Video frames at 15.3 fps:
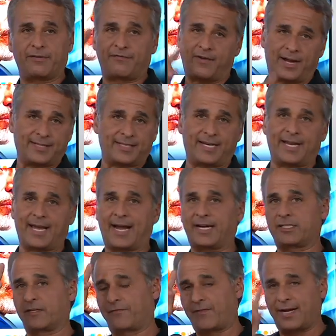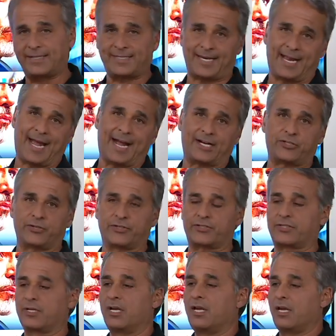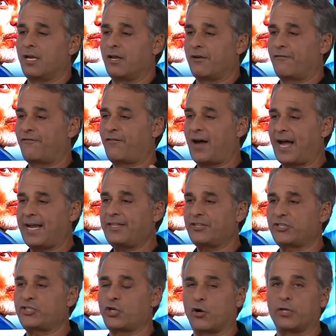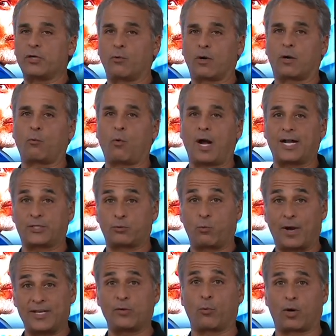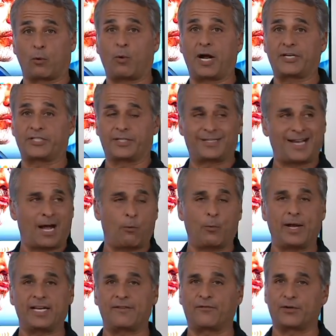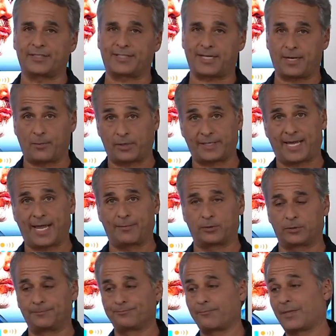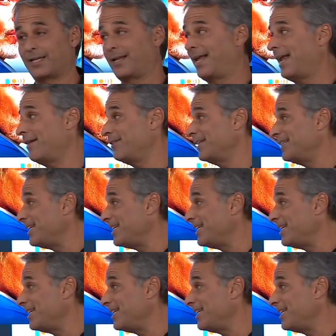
find any actor, find any actress, find the show you want to watch when you want to watch it, not waiting for it to come on cable, not having to